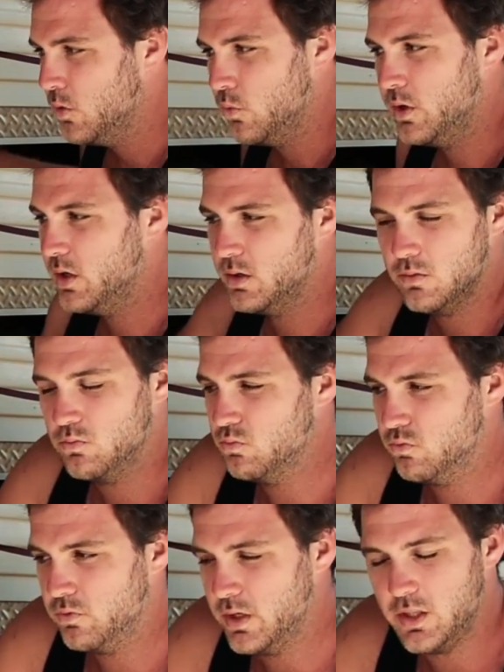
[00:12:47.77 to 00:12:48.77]
We
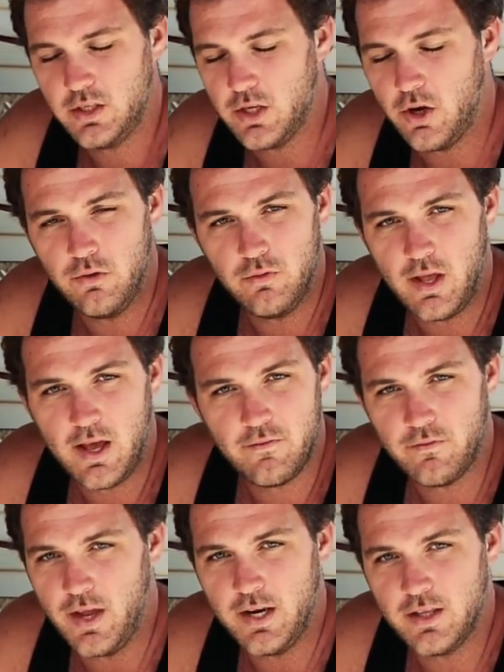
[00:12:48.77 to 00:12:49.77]
really don't
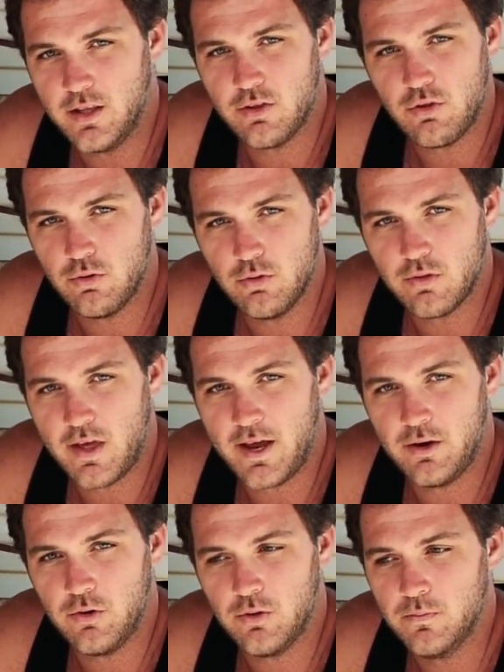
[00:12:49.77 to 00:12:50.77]
have any issues
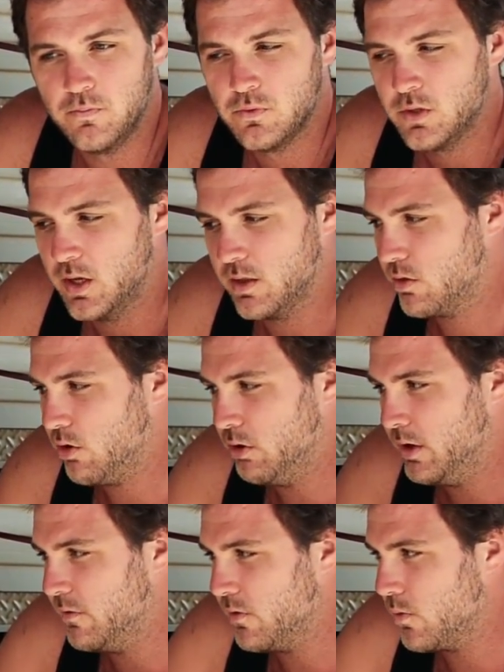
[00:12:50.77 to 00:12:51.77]
at all. It's
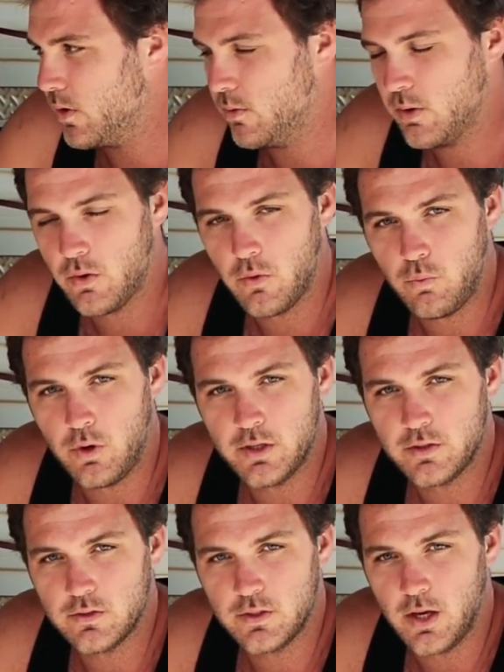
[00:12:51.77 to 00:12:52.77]
gotten everywhere where we
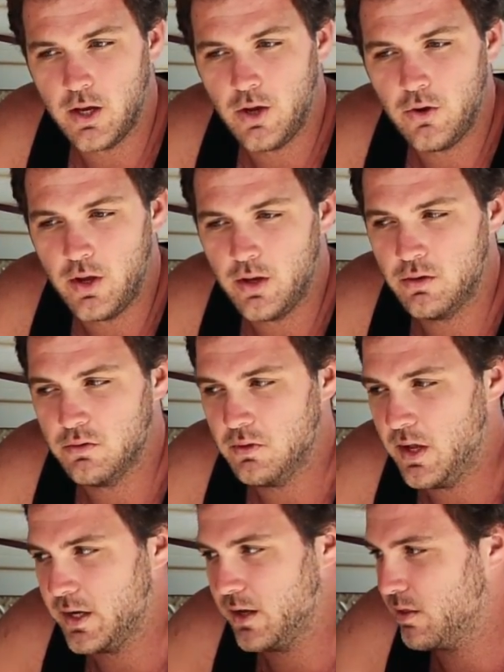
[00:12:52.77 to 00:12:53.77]
wanted to go, and
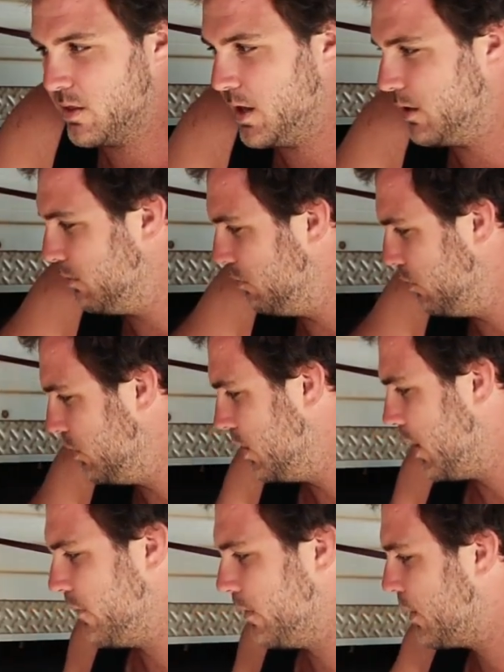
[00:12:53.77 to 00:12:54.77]
like I said,
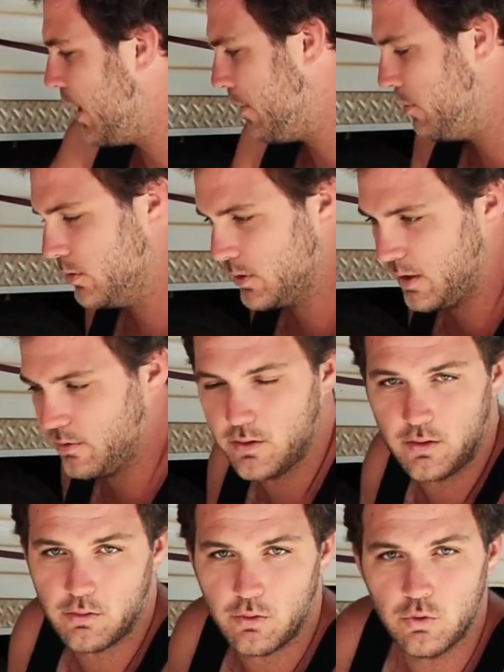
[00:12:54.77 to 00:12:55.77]
nothing's happened.
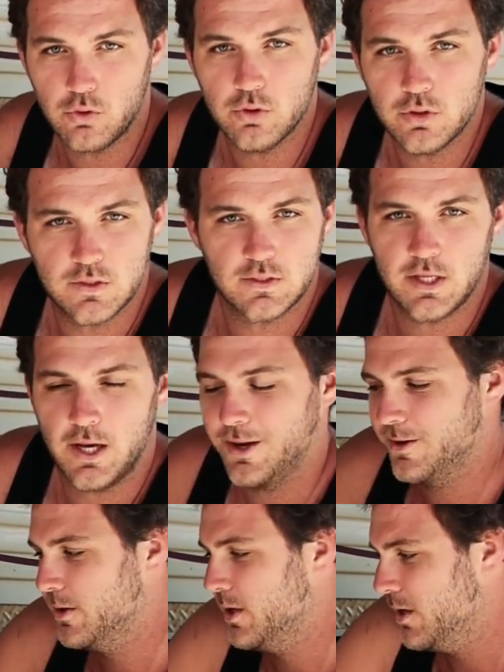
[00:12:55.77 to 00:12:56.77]
Everything's all good.
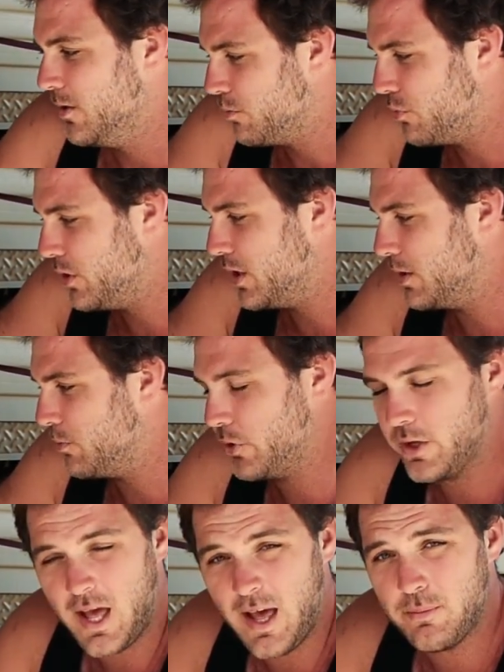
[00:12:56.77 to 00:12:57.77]
So
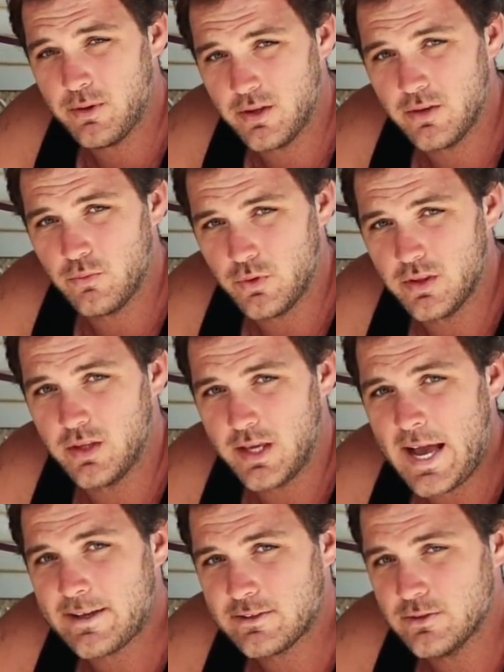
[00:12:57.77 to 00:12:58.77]
pretty happy with
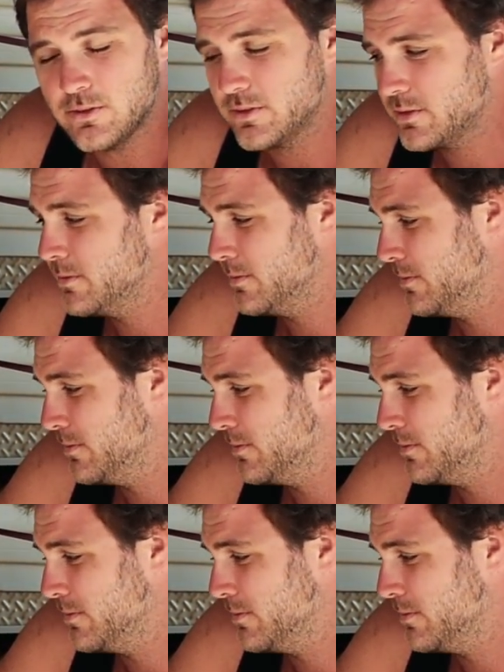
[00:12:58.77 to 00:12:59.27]
the axles.